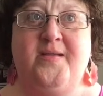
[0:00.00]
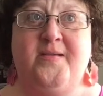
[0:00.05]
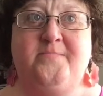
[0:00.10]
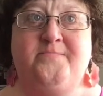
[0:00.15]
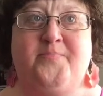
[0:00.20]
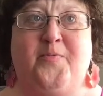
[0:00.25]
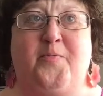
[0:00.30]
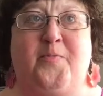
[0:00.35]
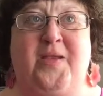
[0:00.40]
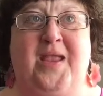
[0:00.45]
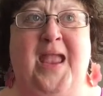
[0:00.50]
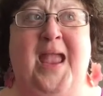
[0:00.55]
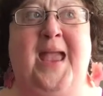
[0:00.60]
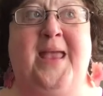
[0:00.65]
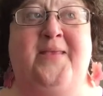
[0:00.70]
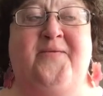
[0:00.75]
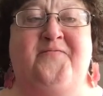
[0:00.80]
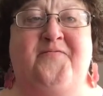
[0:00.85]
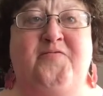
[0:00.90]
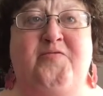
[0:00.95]
but we
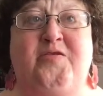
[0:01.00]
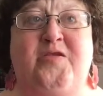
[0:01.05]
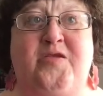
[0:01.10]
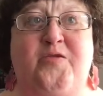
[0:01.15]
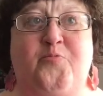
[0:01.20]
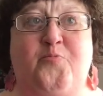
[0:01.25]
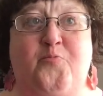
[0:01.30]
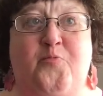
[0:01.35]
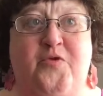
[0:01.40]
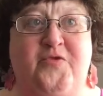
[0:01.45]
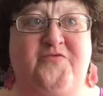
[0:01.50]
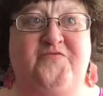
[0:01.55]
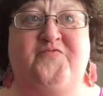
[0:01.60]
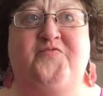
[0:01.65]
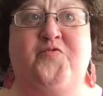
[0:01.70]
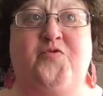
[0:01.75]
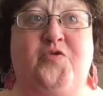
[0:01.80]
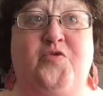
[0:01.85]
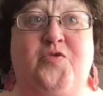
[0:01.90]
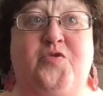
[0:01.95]
had a very
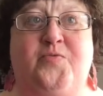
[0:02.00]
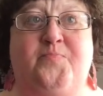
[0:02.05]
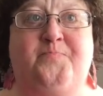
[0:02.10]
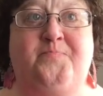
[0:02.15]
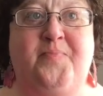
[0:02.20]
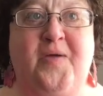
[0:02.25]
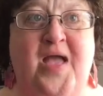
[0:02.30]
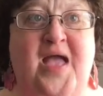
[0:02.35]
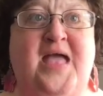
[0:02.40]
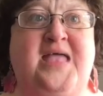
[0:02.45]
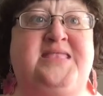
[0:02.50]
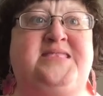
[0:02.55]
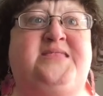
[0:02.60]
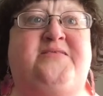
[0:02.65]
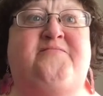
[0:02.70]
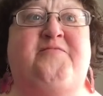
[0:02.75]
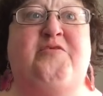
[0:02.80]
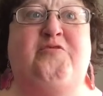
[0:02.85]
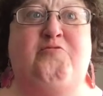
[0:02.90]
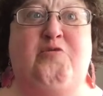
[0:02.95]
wonderful,
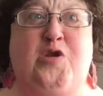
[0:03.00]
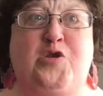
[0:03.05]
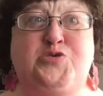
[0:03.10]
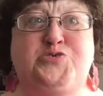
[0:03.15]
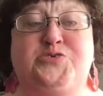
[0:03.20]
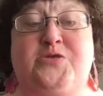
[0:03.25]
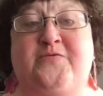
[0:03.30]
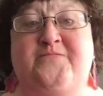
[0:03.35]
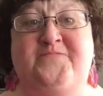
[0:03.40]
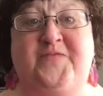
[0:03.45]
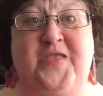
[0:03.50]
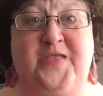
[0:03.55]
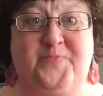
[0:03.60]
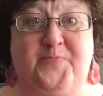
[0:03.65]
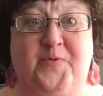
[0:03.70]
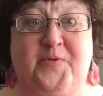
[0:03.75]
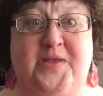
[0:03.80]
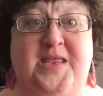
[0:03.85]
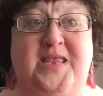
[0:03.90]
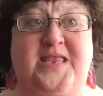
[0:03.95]
positive interaction on
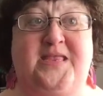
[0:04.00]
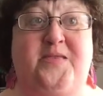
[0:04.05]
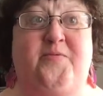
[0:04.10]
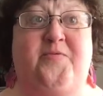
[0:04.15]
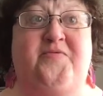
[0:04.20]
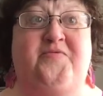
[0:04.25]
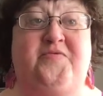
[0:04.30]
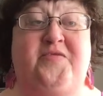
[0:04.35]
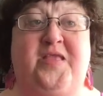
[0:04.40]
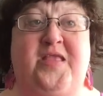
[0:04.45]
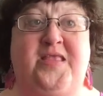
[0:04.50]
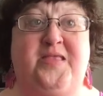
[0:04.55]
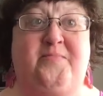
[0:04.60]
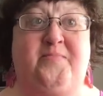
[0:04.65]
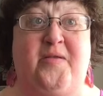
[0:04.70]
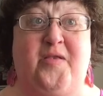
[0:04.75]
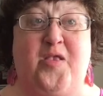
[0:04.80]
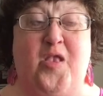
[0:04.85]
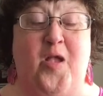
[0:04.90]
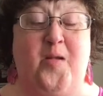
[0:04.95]
Facebook. He said
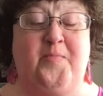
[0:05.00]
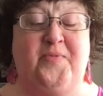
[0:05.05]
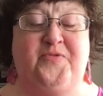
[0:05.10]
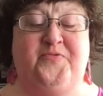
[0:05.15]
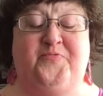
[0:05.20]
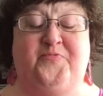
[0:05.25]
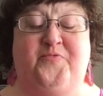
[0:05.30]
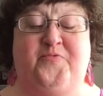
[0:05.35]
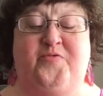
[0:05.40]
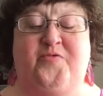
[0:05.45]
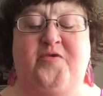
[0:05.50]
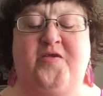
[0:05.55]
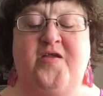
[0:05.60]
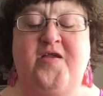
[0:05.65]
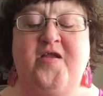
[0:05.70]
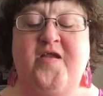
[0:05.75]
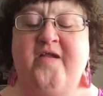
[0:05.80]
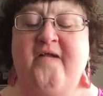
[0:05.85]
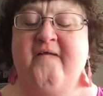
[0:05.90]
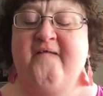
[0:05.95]
my comments were
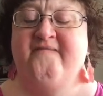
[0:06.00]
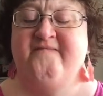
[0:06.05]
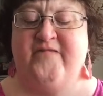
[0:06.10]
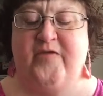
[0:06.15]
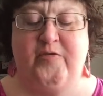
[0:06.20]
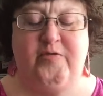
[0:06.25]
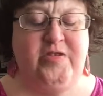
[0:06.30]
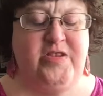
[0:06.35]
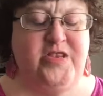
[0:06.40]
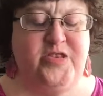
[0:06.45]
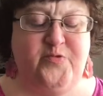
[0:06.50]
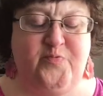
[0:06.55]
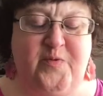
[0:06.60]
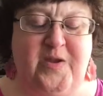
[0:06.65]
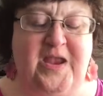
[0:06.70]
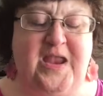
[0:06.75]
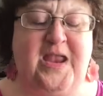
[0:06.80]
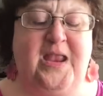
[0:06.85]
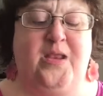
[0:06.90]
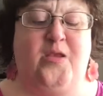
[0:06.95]
very
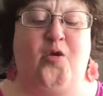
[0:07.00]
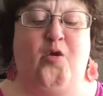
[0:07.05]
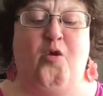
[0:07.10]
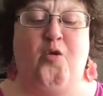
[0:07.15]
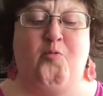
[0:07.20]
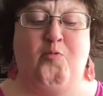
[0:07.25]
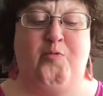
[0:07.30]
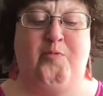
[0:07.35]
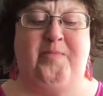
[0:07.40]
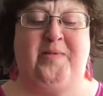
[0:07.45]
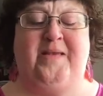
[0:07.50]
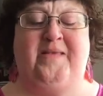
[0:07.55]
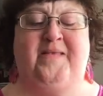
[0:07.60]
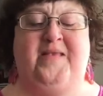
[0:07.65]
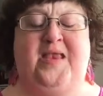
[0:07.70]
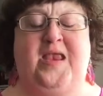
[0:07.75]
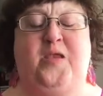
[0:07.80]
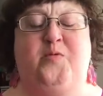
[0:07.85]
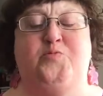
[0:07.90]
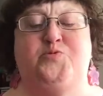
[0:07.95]
sweet and heartwarming,
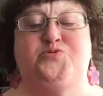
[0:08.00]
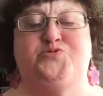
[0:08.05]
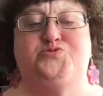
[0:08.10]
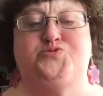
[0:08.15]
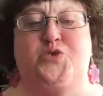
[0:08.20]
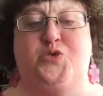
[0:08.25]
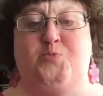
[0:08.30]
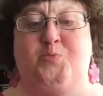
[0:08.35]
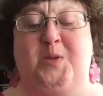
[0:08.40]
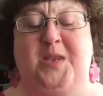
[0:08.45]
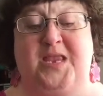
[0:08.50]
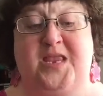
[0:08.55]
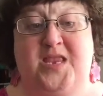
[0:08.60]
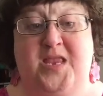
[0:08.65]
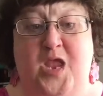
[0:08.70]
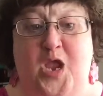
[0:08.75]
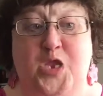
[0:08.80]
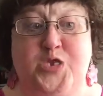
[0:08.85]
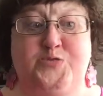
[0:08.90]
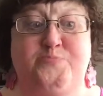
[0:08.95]
that he was genuinely
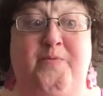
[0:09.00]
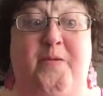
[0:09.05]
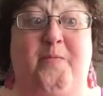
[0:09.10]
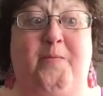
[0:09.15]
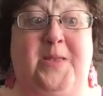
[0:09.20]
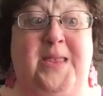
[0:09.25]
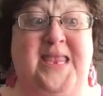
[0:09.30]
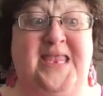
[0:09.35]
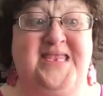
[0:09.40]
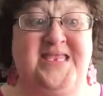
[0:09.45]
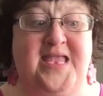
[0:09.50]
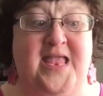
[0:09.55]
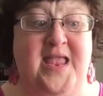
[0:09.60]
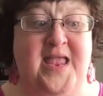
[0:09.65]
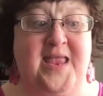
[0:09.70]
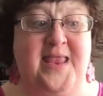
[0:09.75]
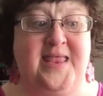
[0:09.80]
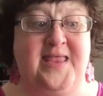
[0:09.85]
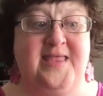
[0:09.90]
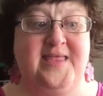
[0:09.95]
touched by what I
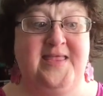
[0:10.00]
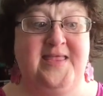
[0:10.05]
said.